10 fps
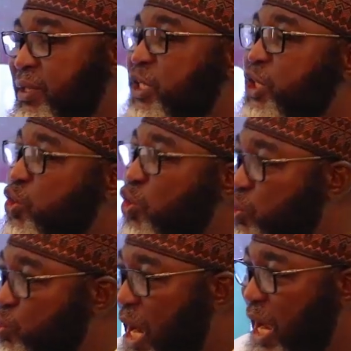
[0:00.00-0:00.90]
the
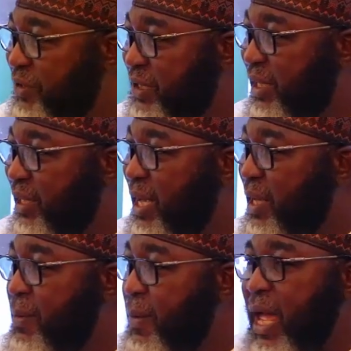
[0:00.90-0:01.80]
trust you have in
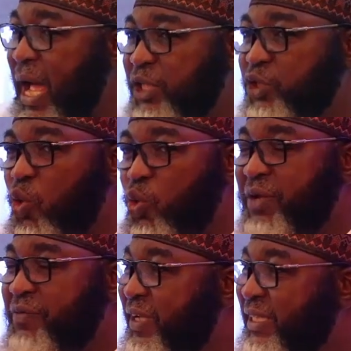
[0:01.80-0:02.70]
Allah, and your
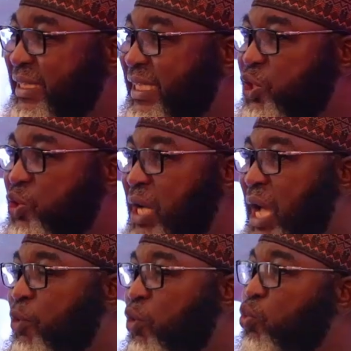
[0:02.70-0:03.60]
own investigation
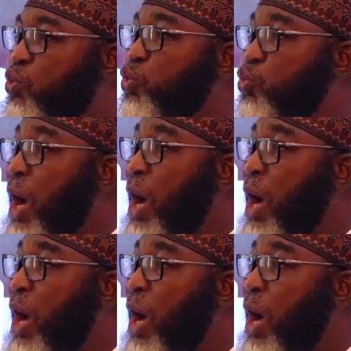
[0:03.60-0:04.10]
about who you